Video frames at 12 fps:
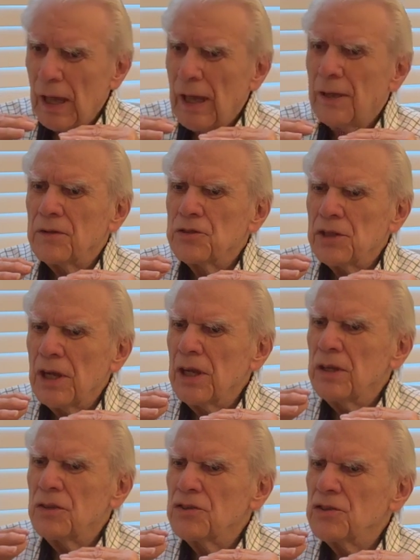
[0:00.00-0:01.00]
and
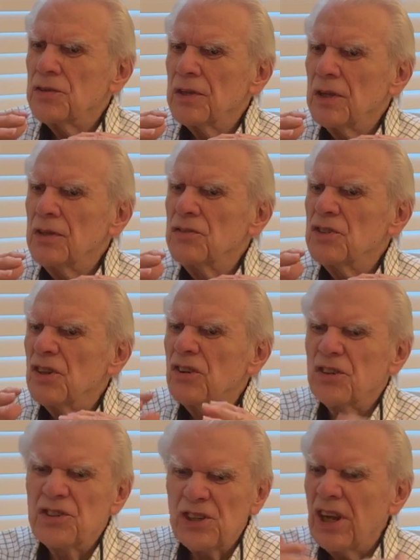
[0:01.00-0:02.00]
change things that are
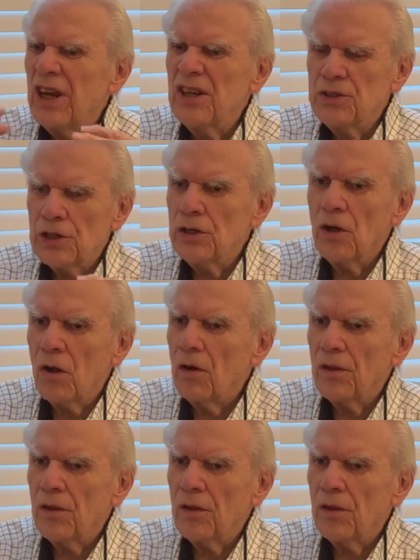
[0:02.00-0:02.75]
changing all